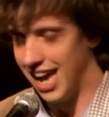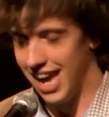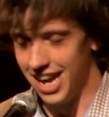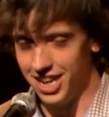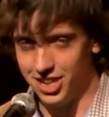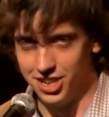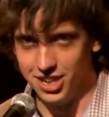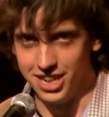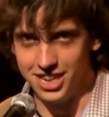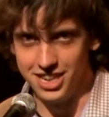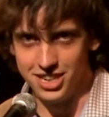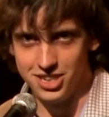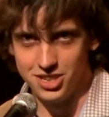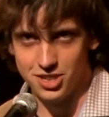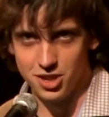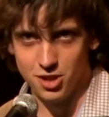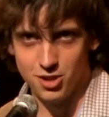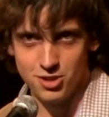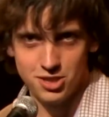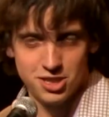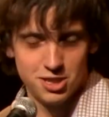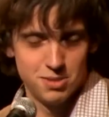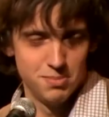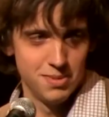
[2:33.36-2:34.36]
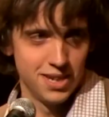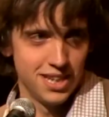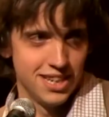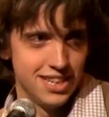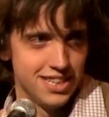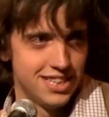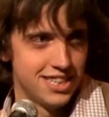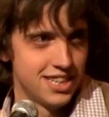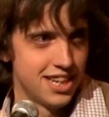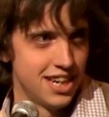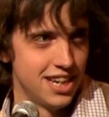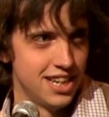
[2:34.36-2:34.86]
And he turns to me and
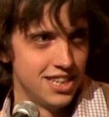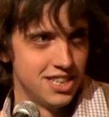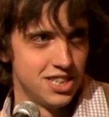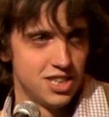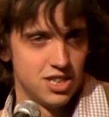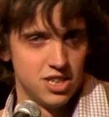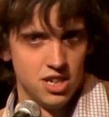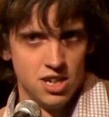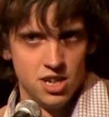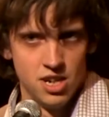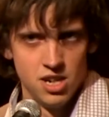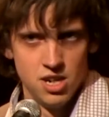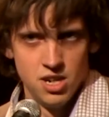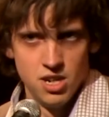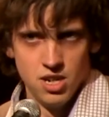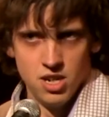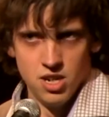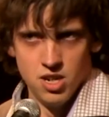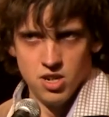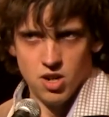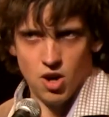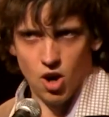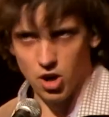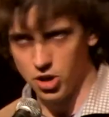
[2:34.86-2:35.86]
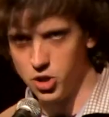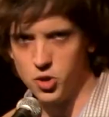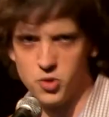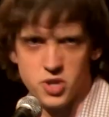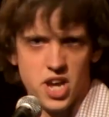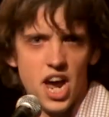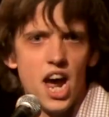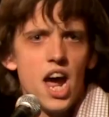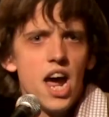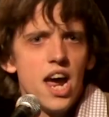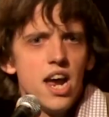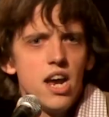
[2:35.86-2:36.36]
he says, "Are you
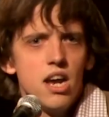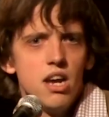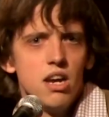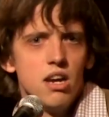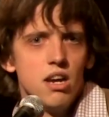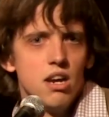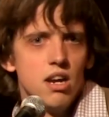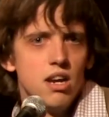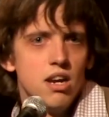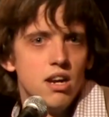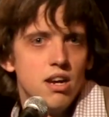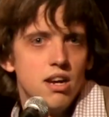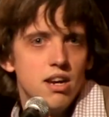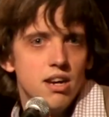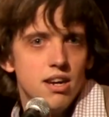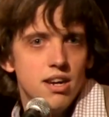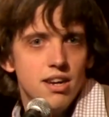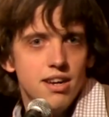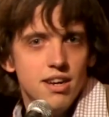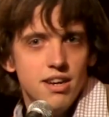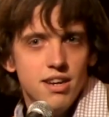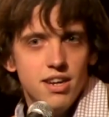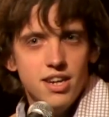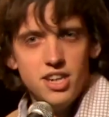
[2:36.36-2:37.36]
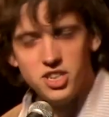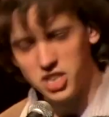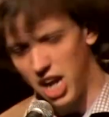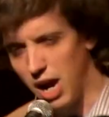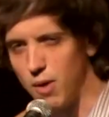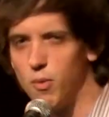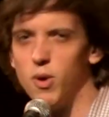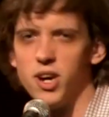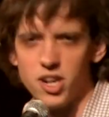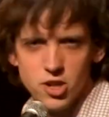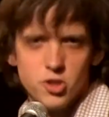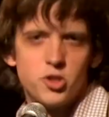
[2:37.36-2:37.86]
gay? Is
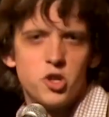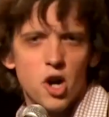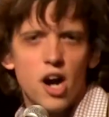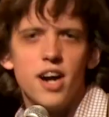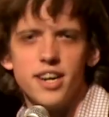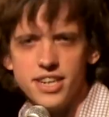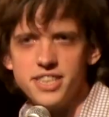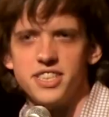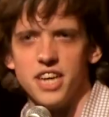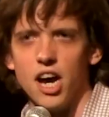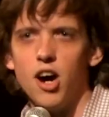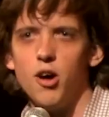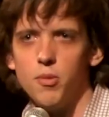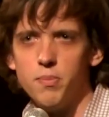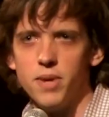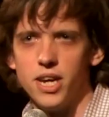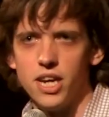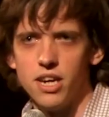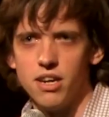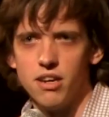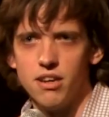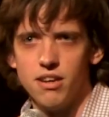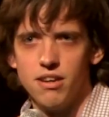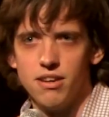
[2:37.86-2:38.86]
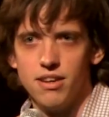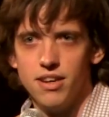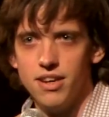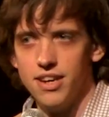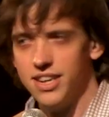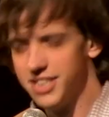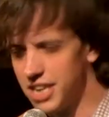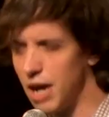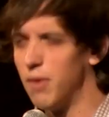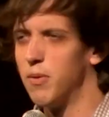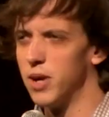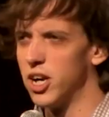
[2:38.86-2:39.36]
that what you're trying to tell me?
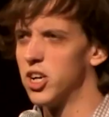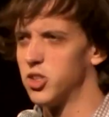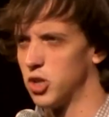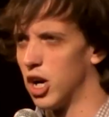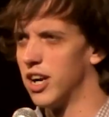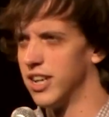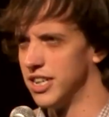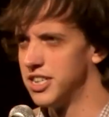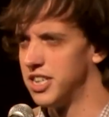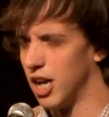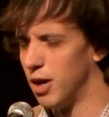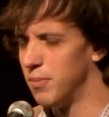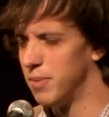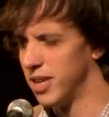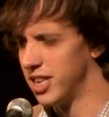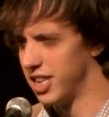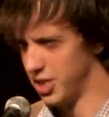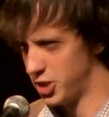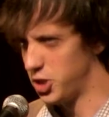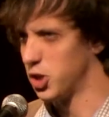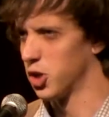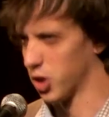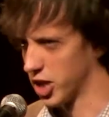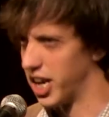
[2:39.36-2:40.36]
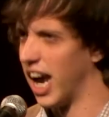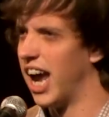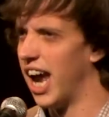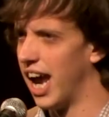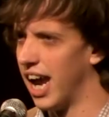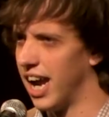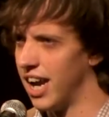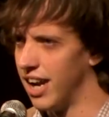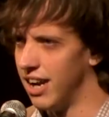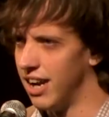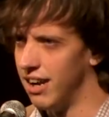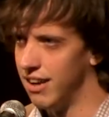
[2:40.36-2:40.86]
Is that what you're trying to tell me, that you're
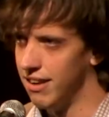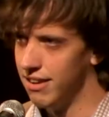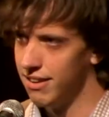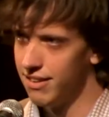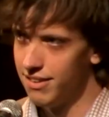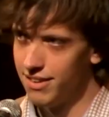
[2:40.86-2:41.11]
gay?"